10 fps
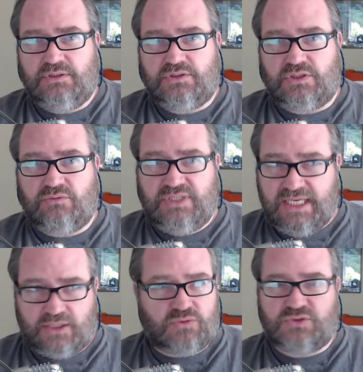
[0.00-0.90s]
So
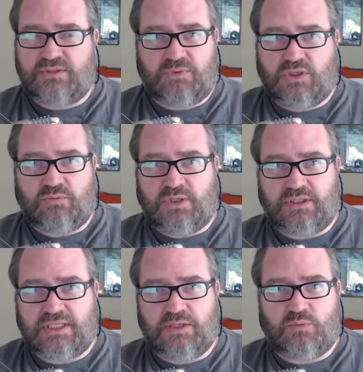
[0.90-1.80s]
yeah, of course I'm going to
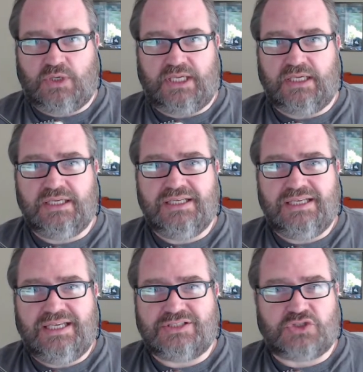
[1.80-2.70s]
gain weight.
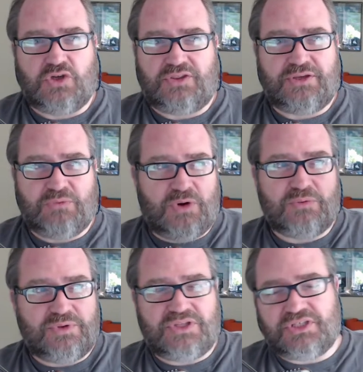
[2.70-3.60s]
It's nothing
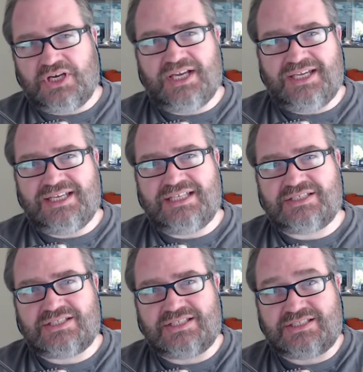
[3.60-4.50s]
wrong with the diet,
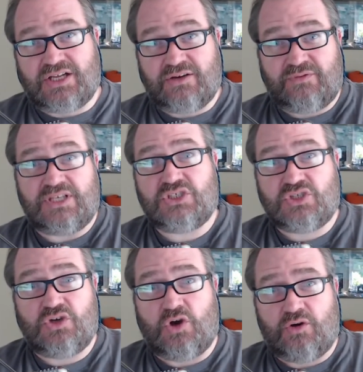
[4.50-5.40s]
it's the
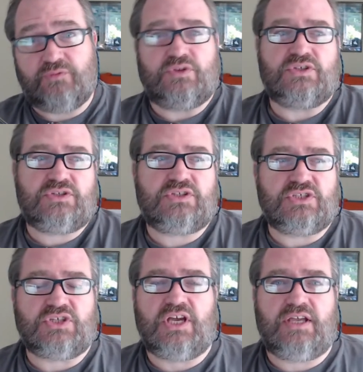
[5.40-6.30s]
starvation of the
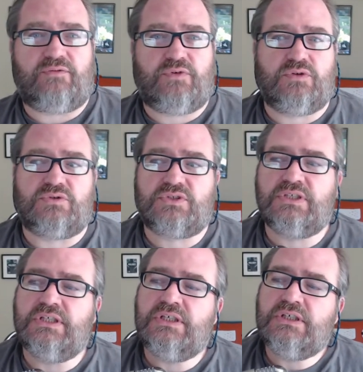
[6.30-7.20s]
desired foods.
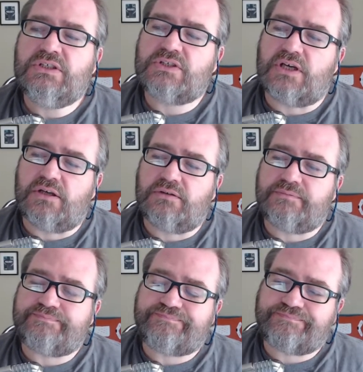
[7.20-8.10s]
So
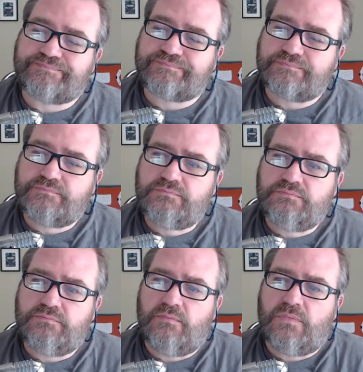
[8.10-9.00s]

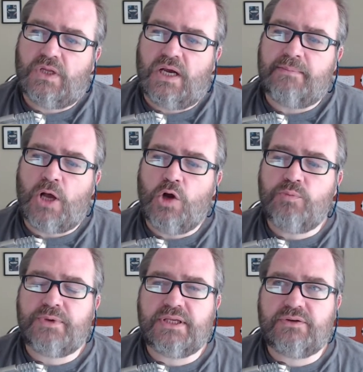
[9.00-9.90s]
I'm
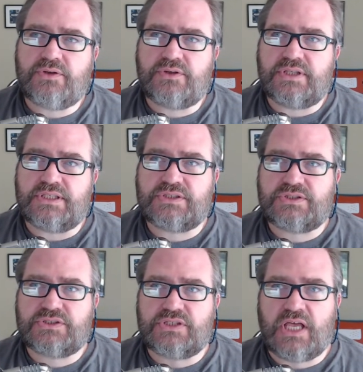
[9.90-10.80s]
hoping that this
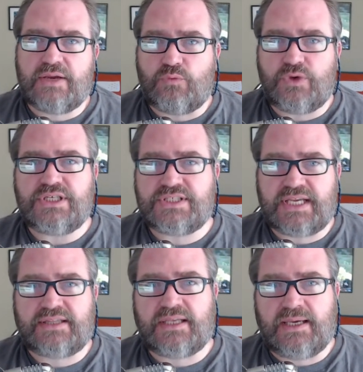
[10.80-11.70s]
slight
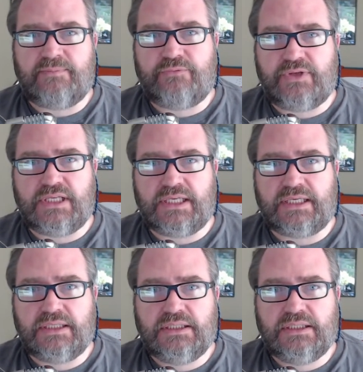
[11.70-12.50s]
reset that I'm feeling,